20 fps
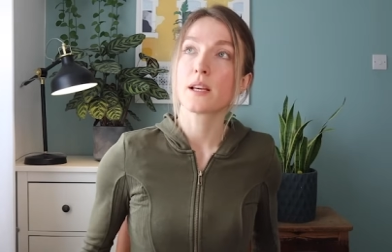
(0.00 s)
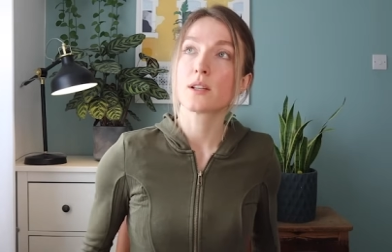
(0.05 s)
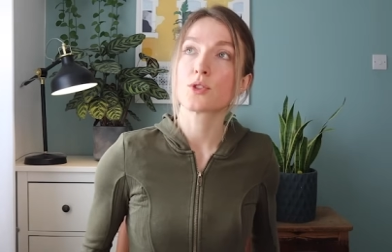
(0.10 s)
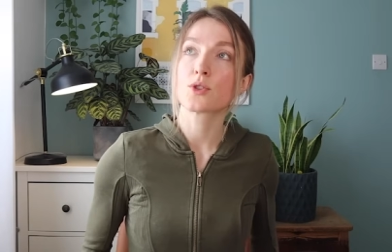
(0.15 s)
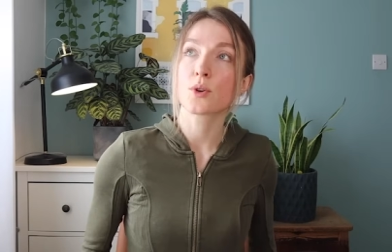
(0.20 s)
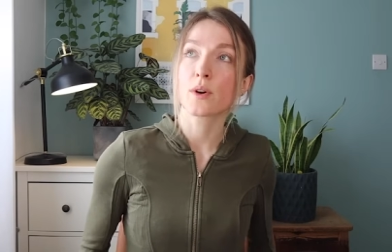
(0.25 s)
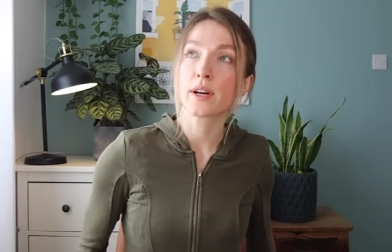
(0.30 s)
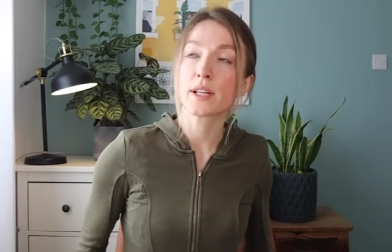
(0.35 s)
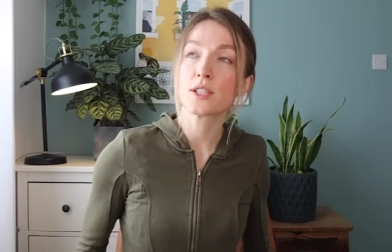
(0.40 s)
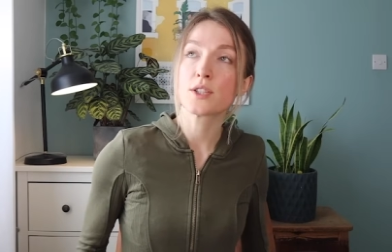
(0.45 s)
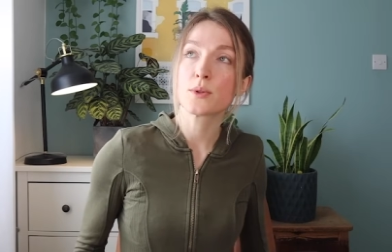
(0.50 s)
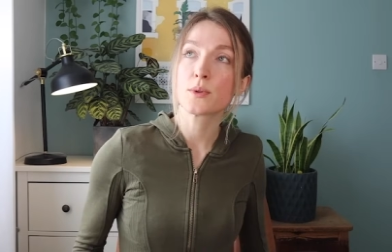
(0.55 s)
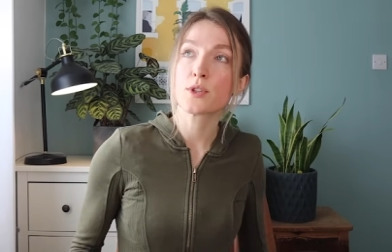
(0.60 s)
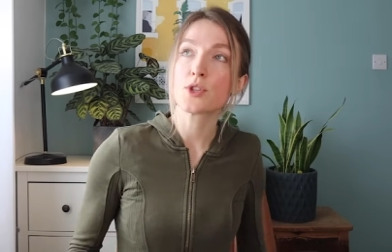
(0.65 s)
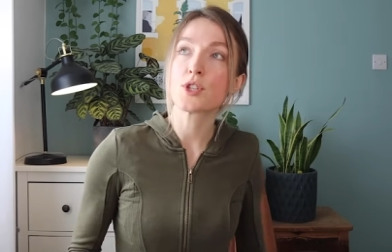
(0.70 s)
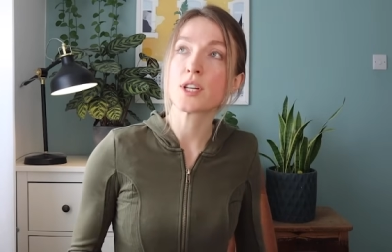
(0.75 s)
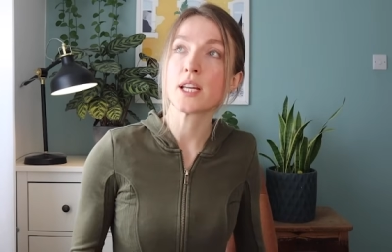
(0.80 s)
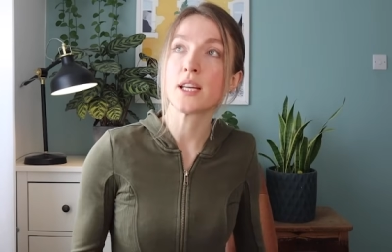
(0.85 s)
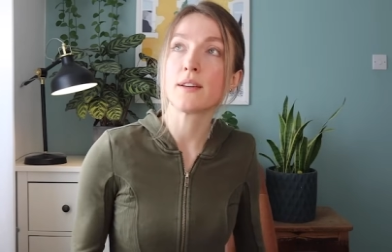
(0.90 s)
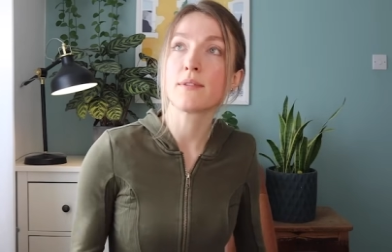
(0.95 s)
trying to
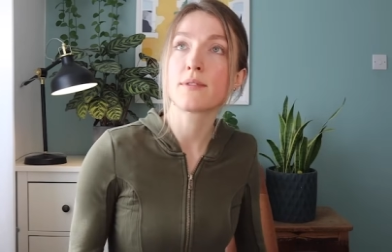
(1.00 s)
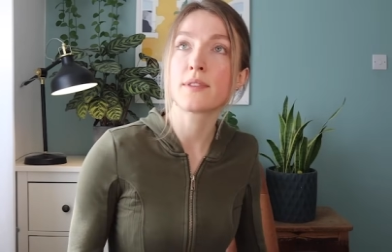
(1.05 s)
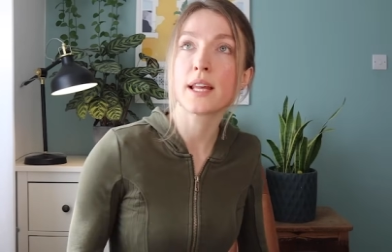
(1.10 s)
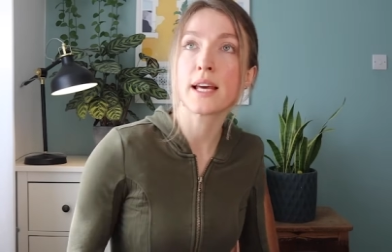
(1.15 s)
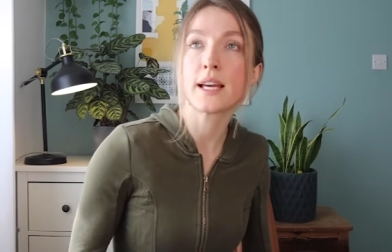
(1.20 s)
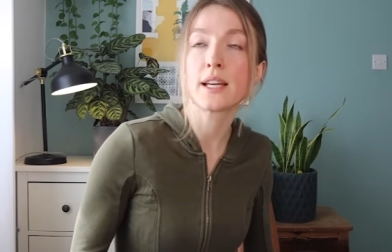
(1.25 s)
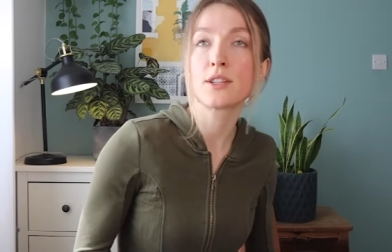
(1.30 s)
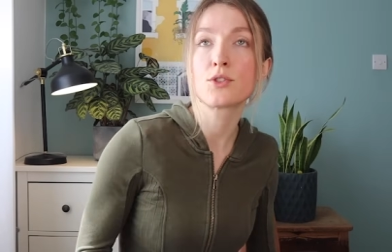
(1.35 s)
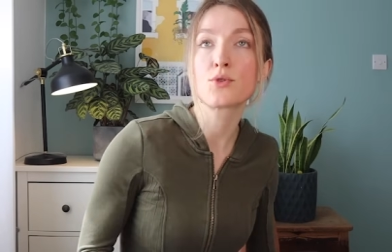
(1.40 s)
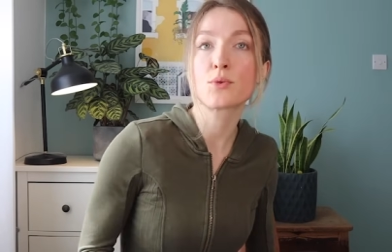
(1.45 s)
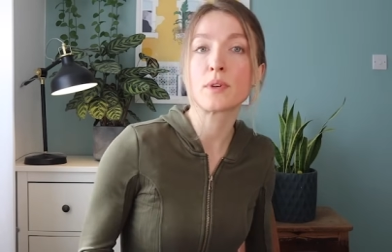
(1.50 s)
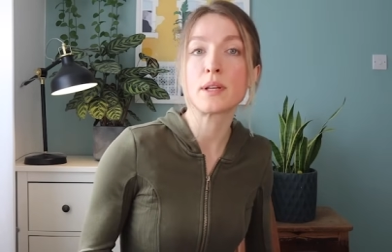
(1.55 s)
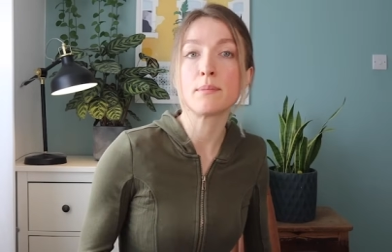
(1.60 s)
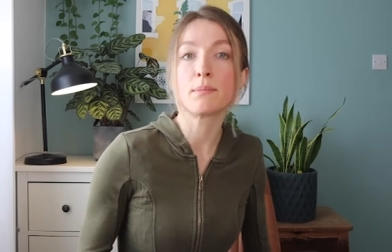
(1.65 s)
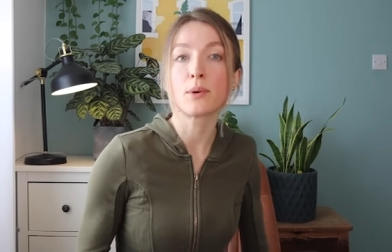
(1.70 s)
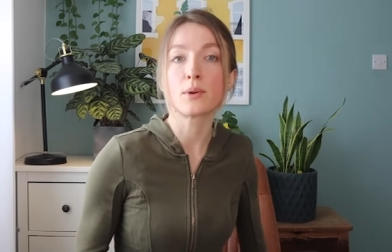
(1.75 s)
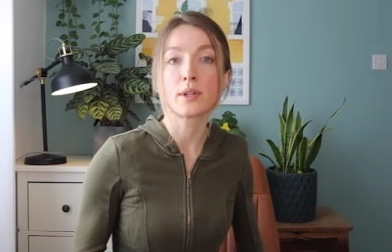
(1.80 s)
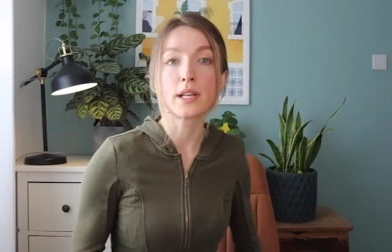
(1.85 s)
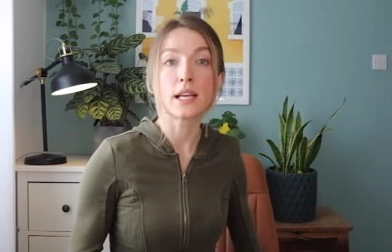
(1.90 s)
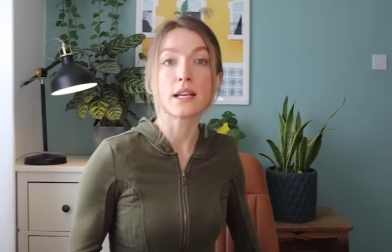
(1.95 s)
achieve their dream
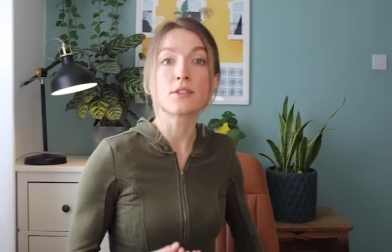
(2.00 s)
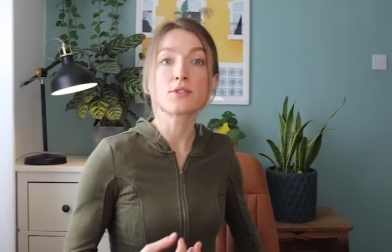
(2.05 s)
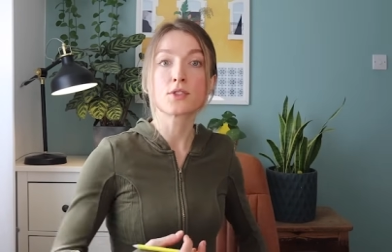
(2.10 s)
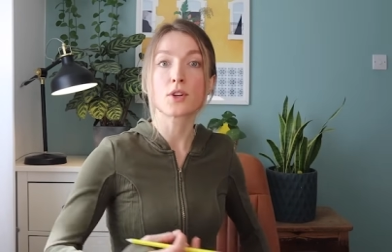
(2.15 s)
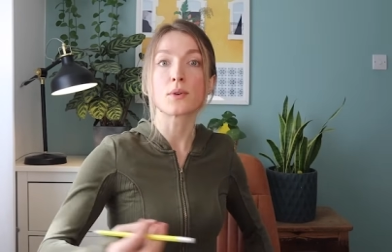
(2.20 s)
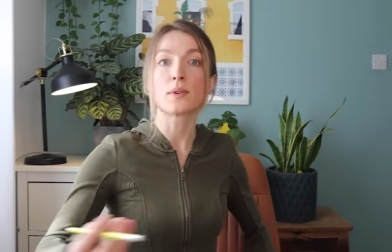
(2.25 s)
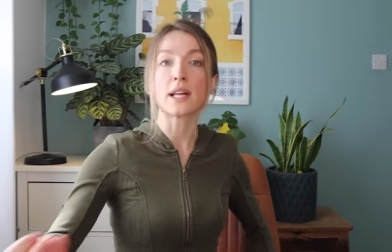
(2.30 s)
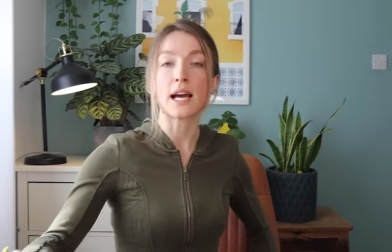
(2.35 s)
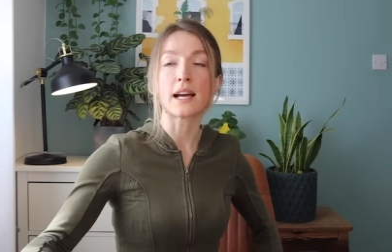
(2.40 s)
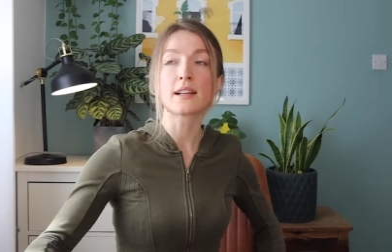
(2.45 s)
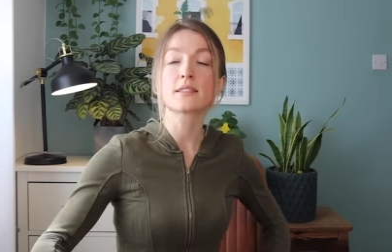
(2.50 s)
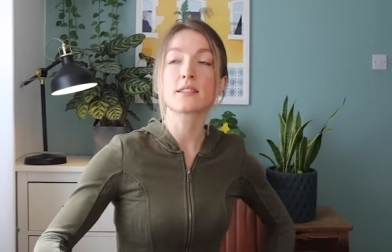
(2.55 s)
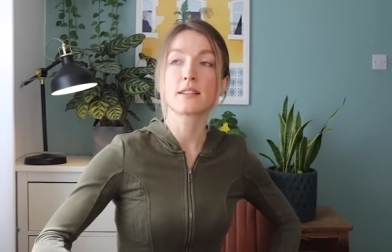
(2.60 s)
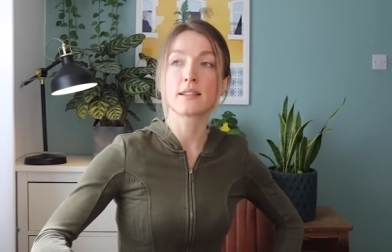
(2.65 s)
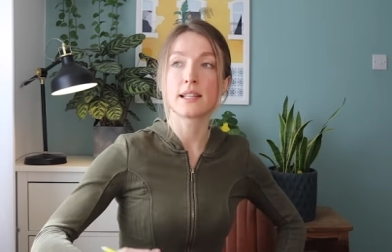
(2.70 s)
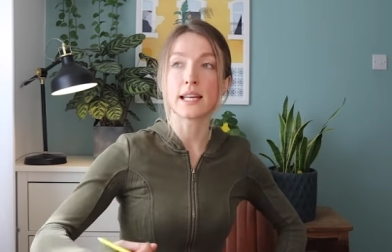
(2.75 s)
body so that